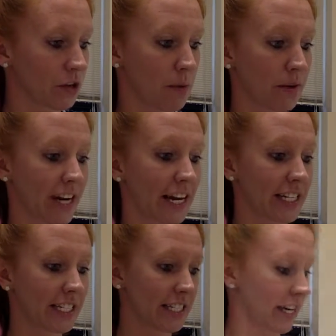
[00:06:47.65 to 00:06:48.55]
Number 9
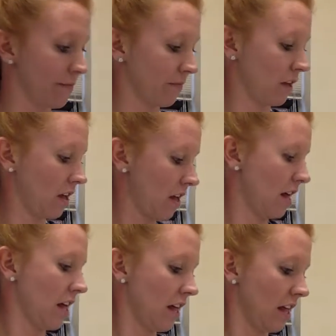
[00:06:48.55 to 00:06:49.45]
is C.
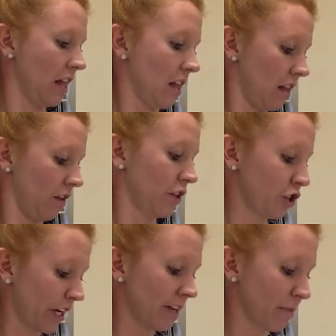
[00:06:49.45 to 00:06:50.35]
Let's
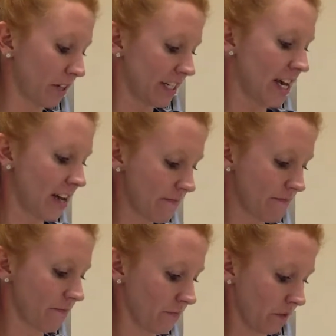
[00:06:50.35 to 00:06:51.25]
try number 10.
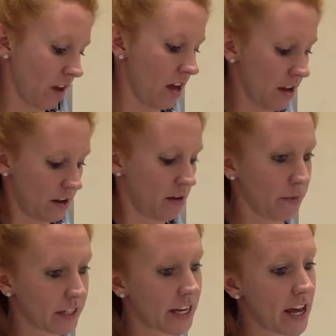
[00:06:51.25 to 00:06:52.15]

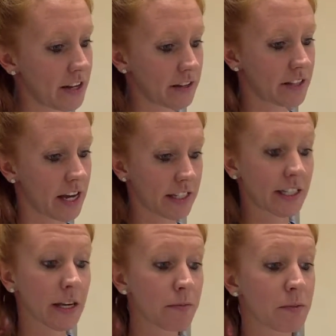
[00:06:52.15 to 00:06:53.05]
Number 10 says,
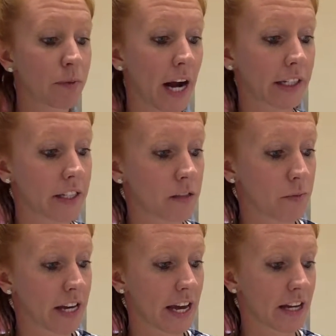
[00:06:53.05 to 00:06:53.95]
Kim's practice
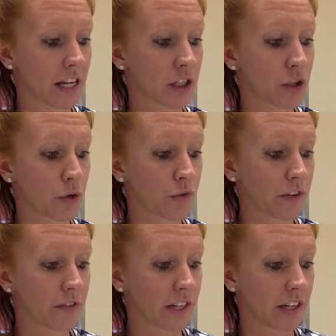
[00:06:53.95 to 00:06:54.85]
began at
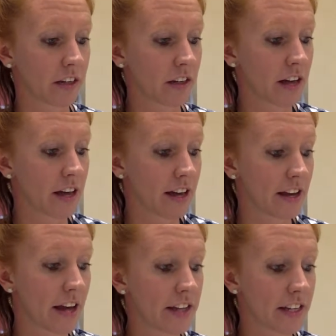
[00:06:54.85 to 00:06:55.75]
2:15. It
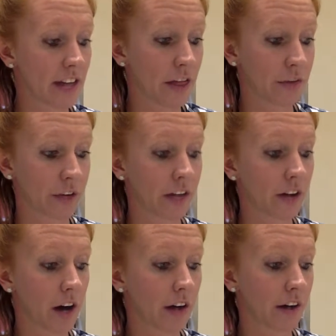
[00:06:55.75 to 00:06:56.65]
ended at 3
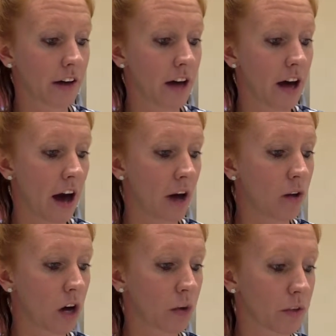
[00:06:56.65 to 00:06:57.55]
o'clock. How
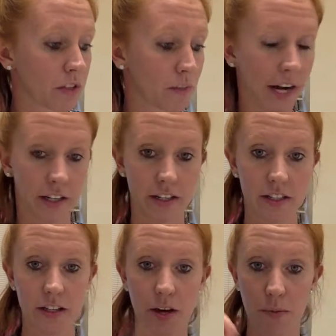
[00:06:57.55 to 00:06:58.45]
long was the
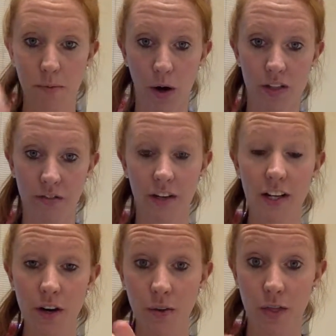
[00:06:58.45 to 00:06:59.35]
practice? Pause the
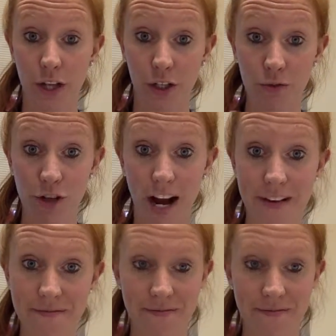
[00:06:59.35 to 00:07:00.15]
video, then you try.